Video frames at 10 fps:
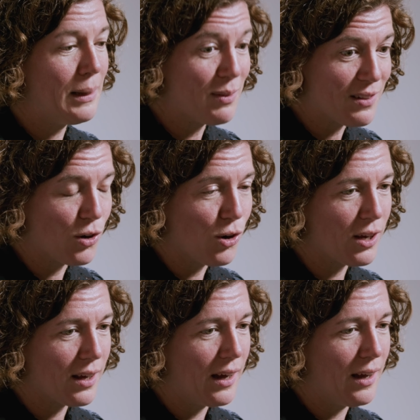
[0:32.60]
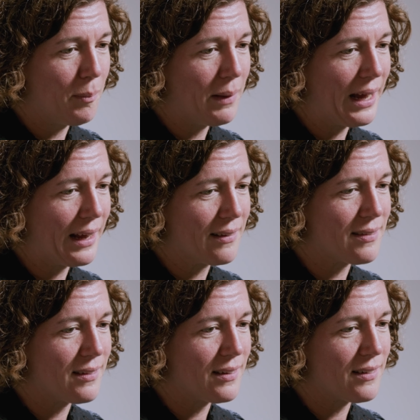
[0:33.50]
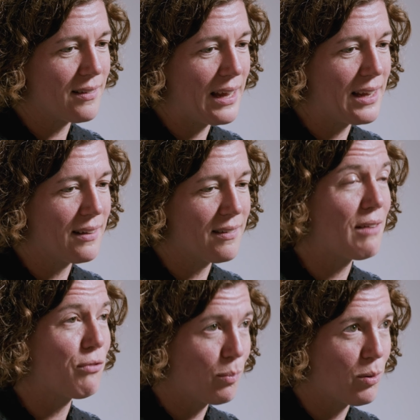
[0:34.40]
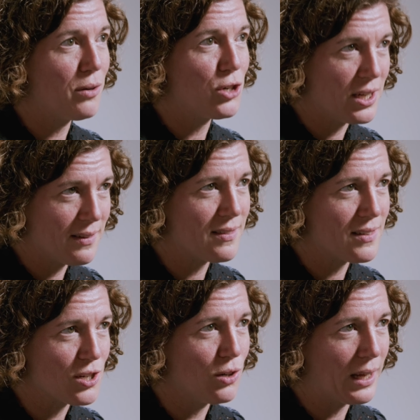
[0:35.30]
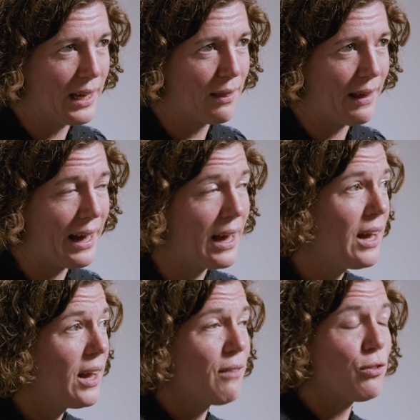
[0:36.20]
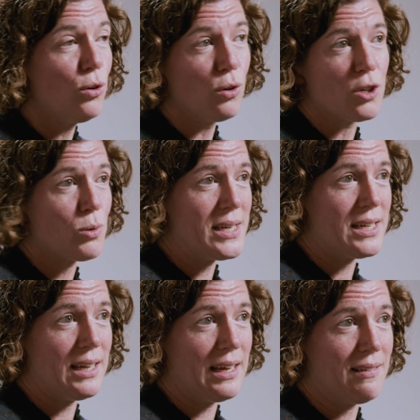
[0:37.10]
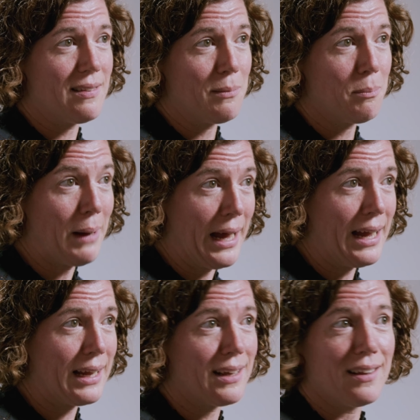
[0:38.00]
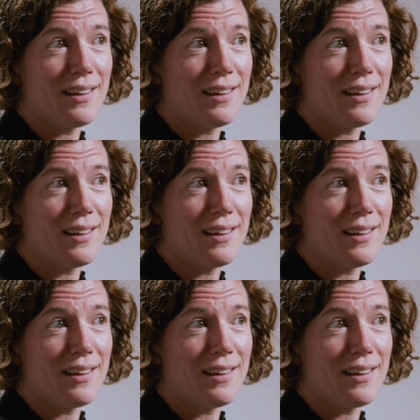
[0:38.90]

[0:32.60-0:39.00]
Ibstock has taken several approaches to looking at that. If you look 20 years back,